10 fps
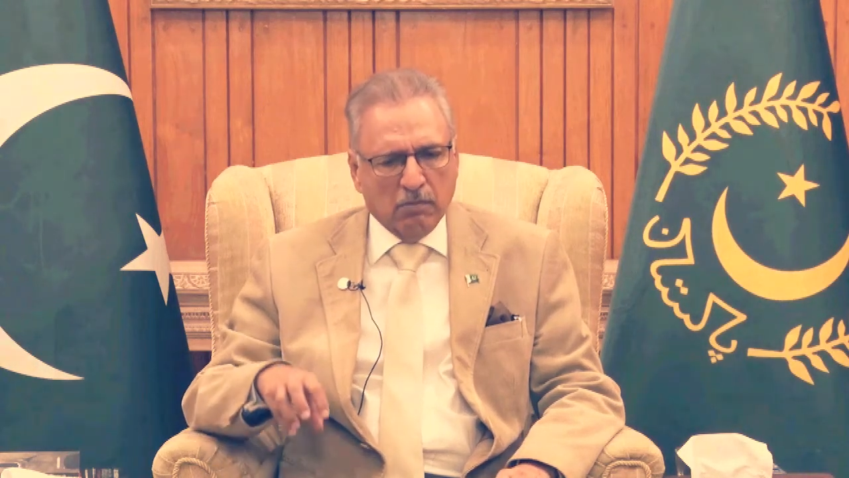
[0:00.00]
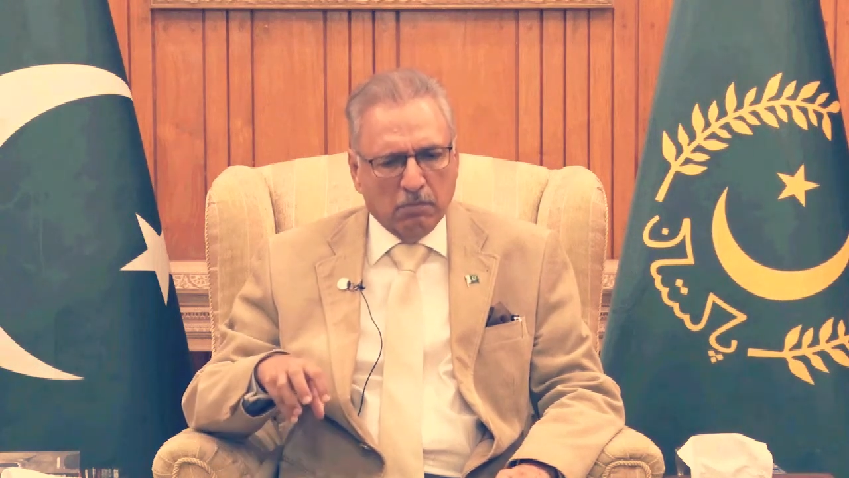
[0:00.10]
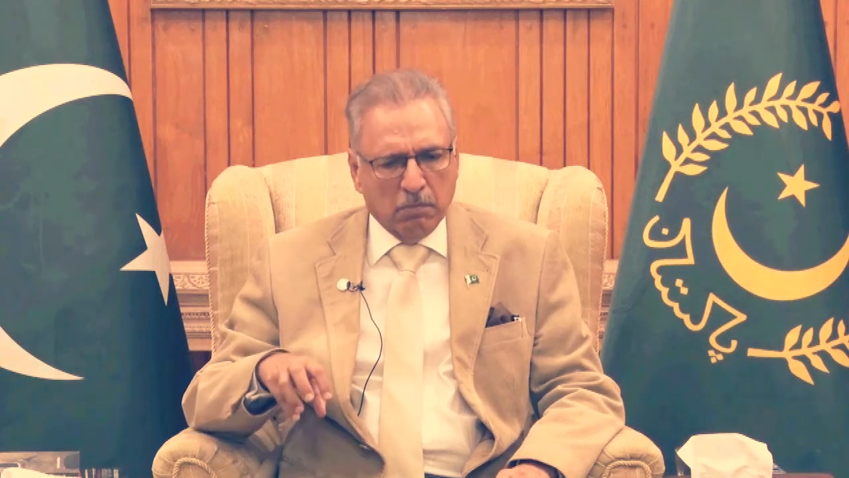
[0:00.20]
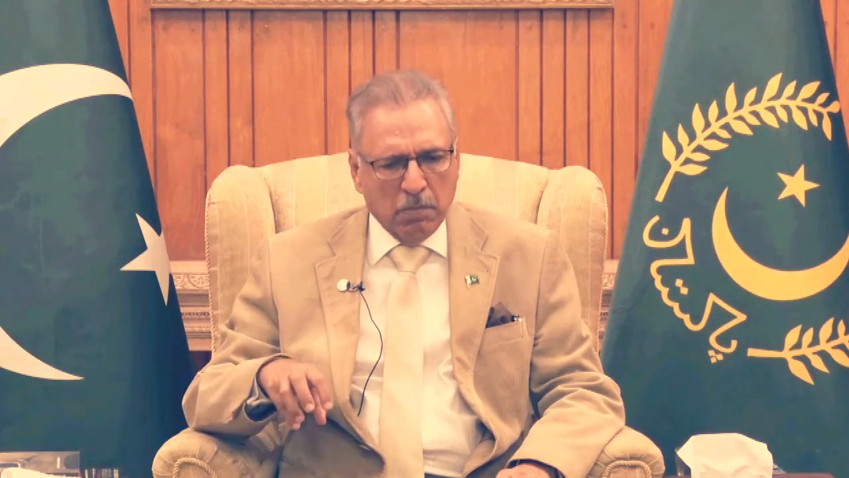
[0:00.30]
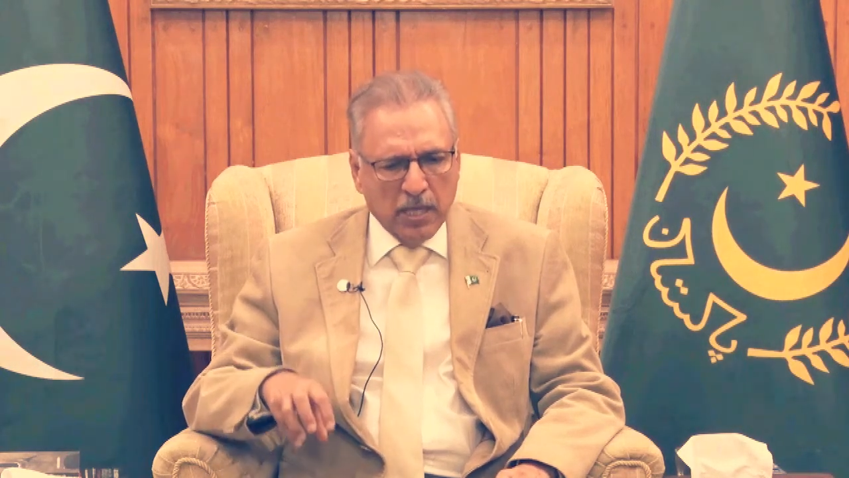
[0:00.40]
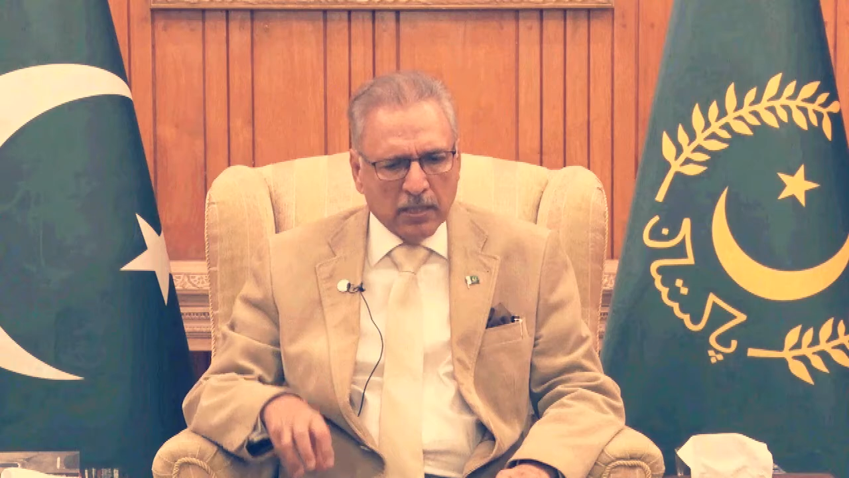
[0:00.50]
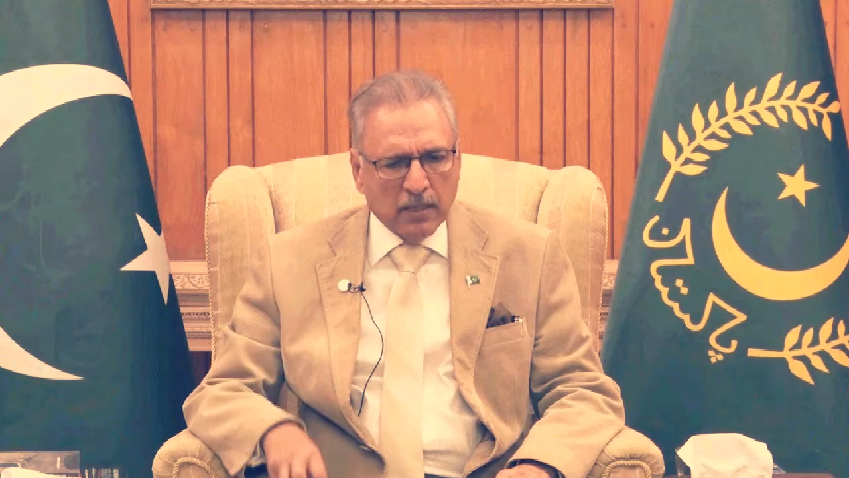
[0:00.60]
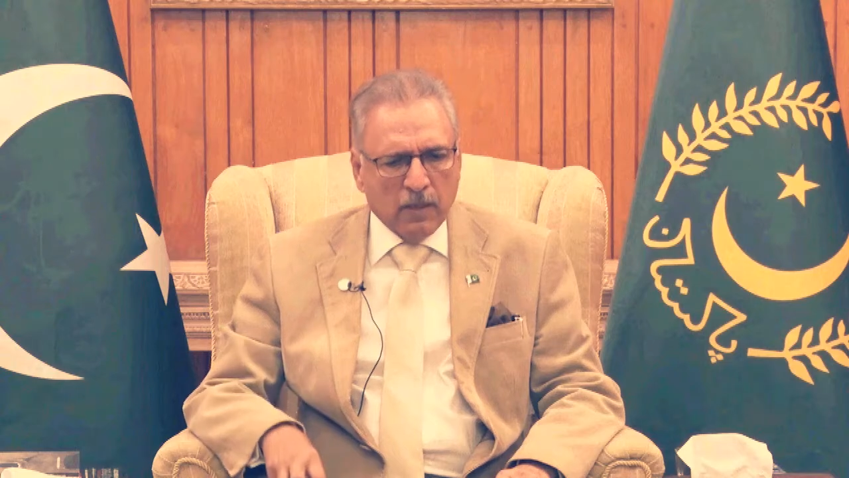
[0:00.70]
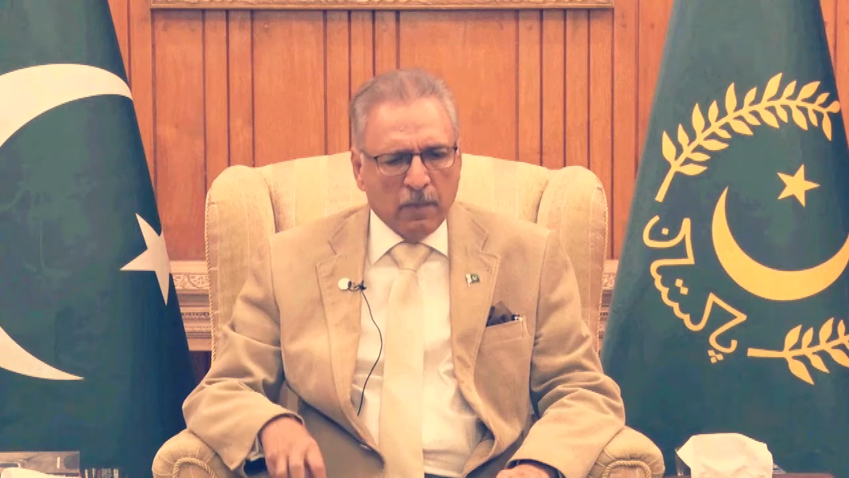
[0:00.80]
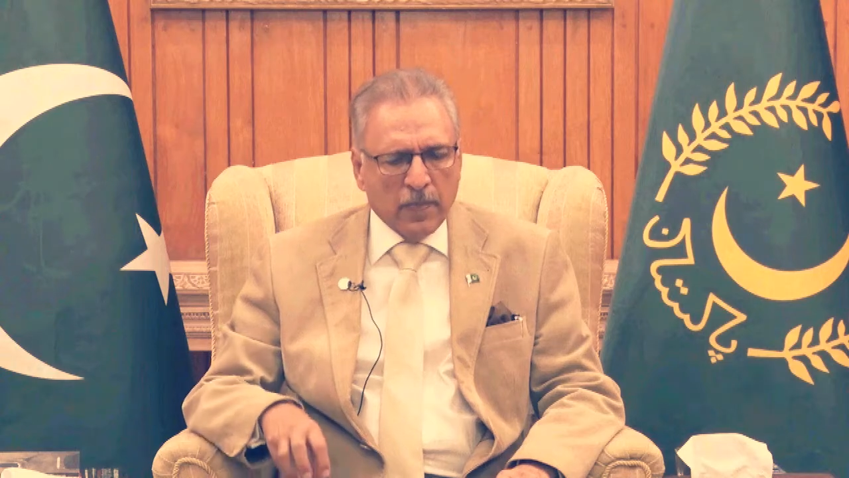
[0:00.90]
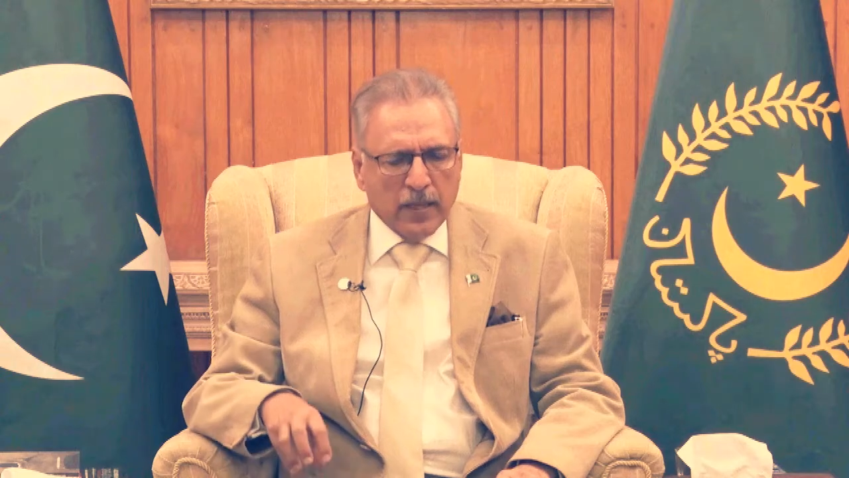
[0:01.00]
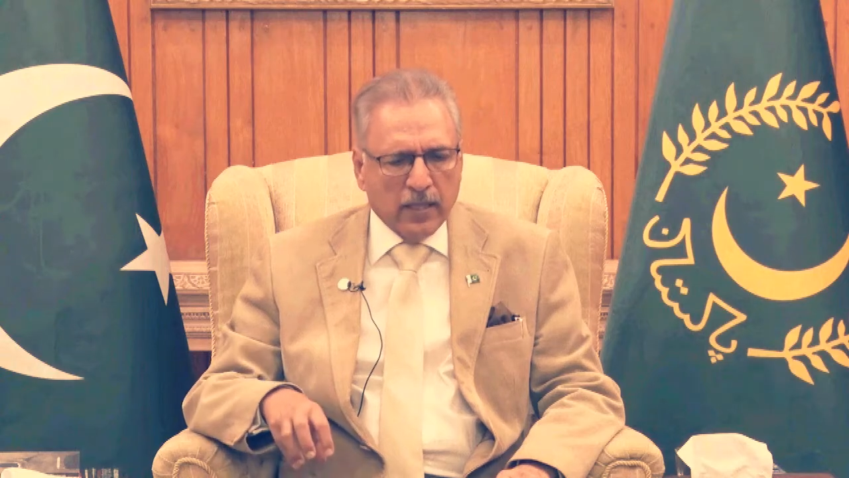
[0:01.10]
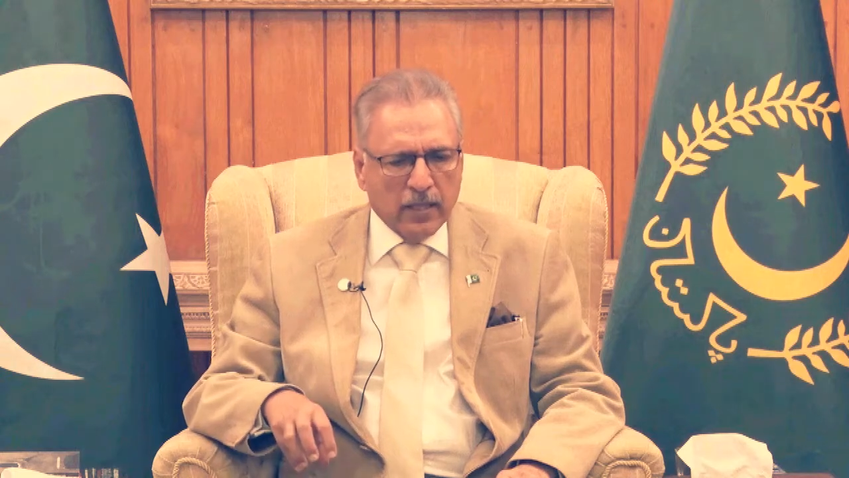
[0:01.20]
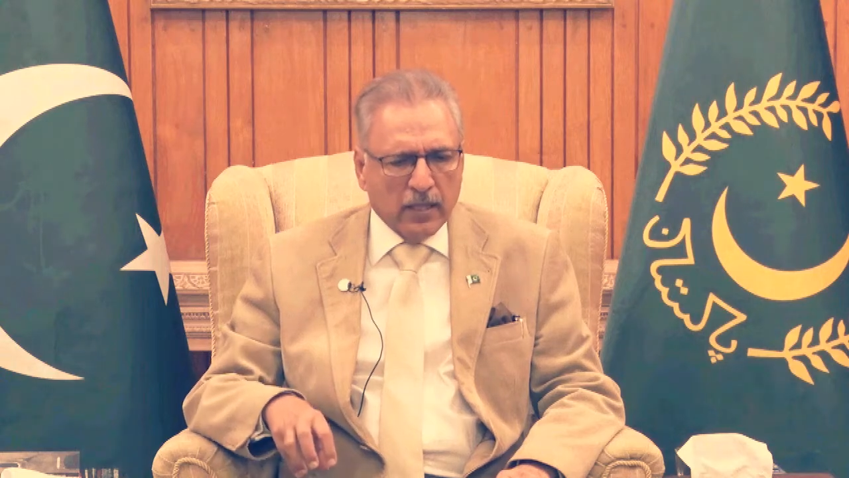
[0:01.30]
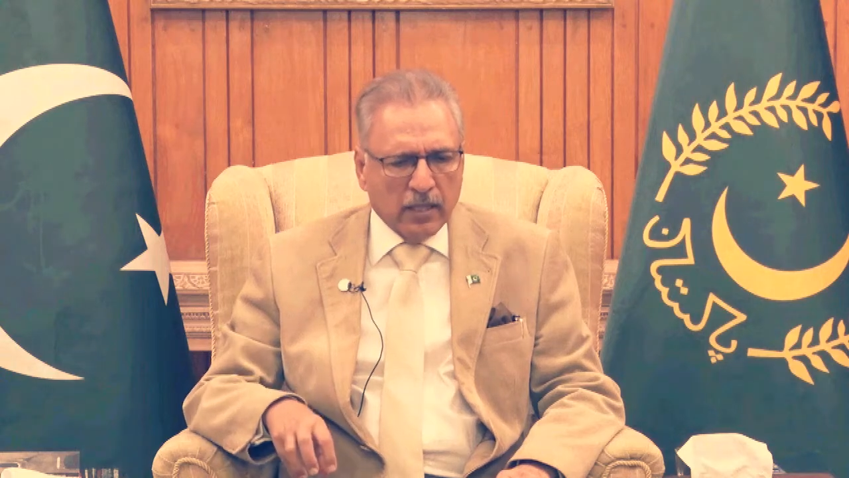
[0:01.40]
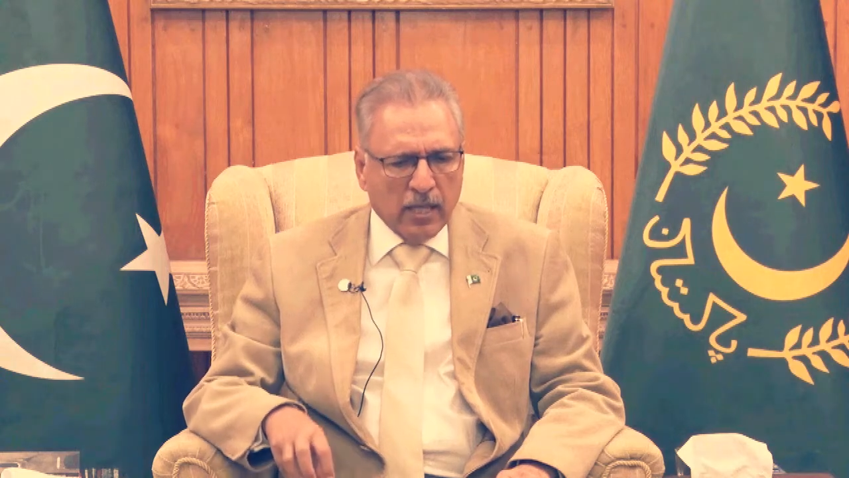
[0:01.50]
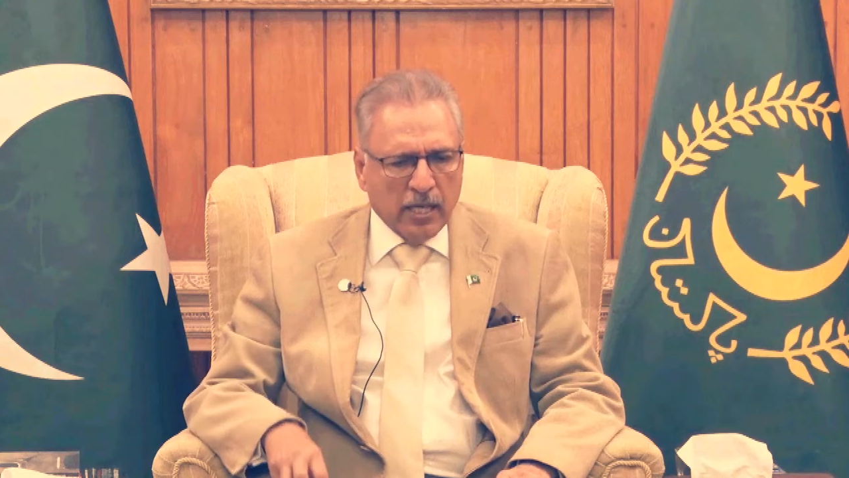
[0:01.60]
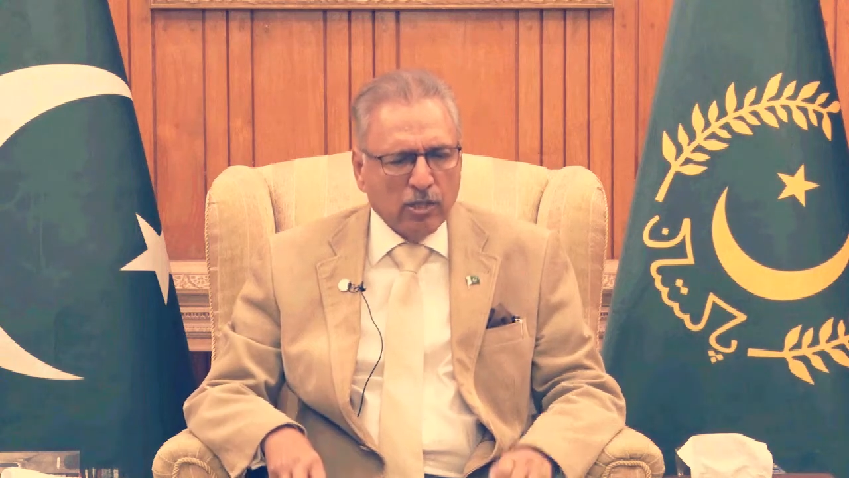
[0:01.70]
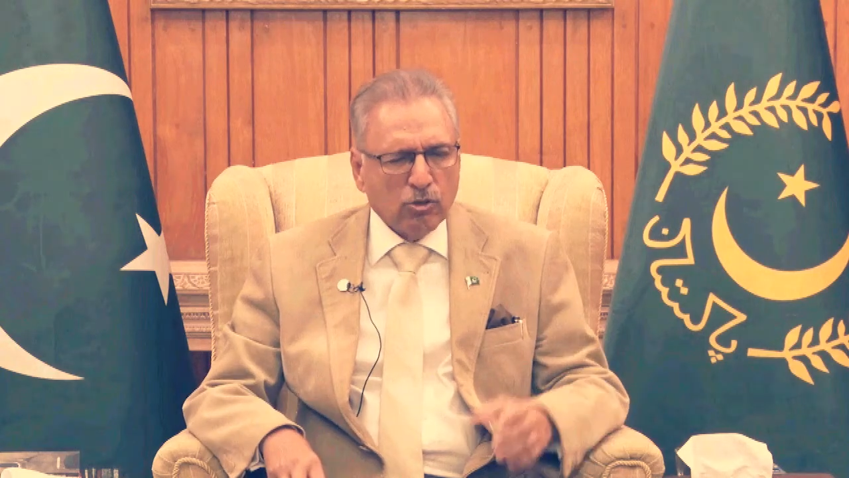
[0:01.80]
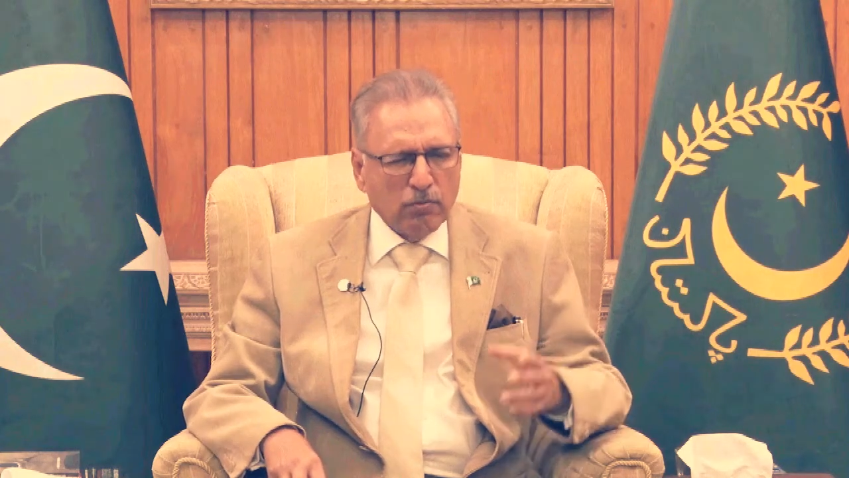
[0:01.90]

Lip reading: But like